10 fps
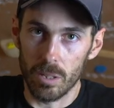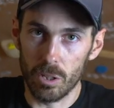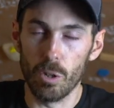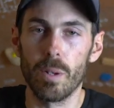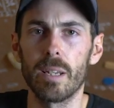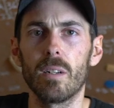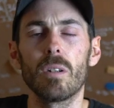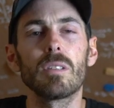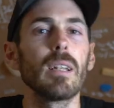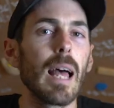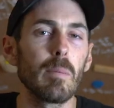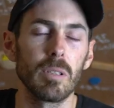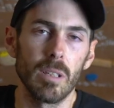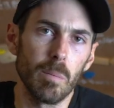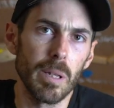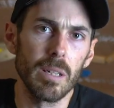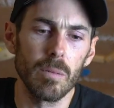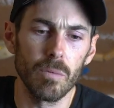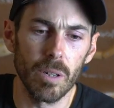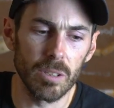doing lots of laps at the
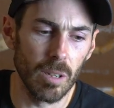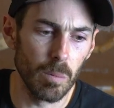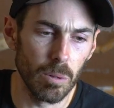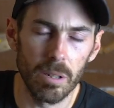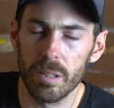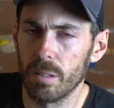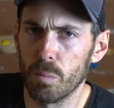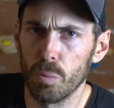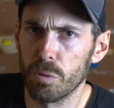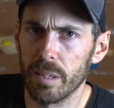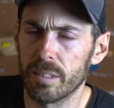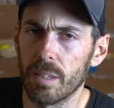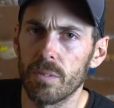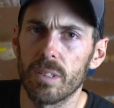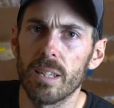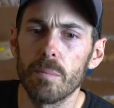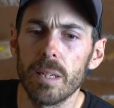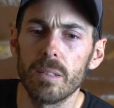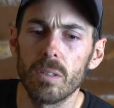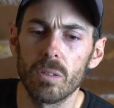beacon, for example, where I think the wall's like 17
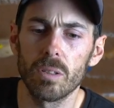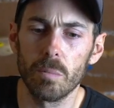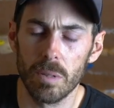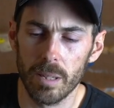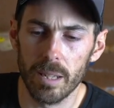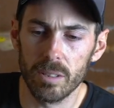meters or something there.